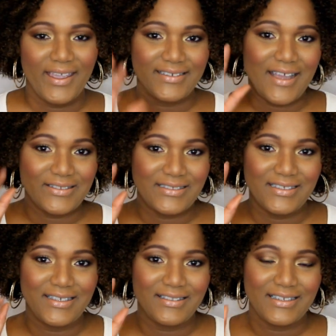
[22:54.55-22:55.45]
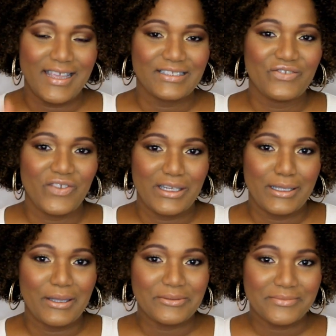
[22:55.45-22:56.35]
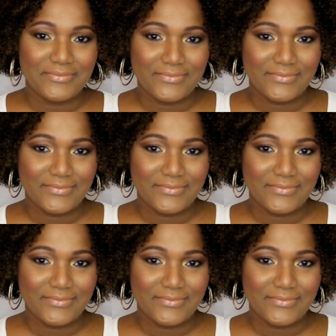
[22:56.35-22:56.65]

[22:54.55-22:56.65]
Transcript: And I'll see you in the next video.